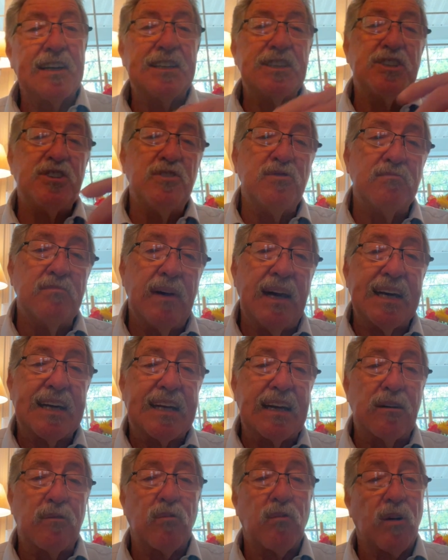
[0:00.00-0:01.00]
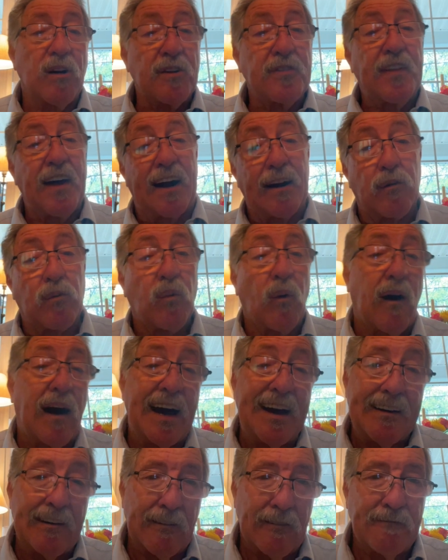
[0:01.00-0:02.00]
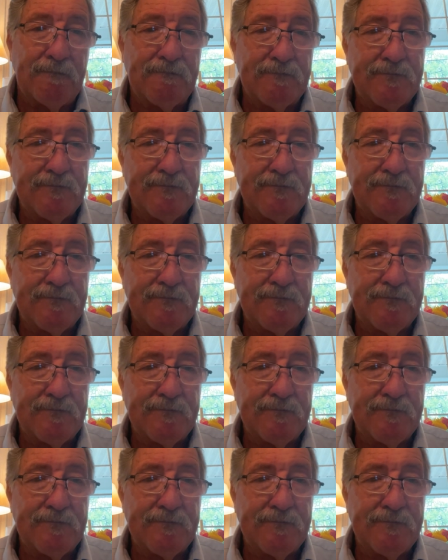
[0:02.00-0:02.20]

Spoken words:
as you make it worth our while.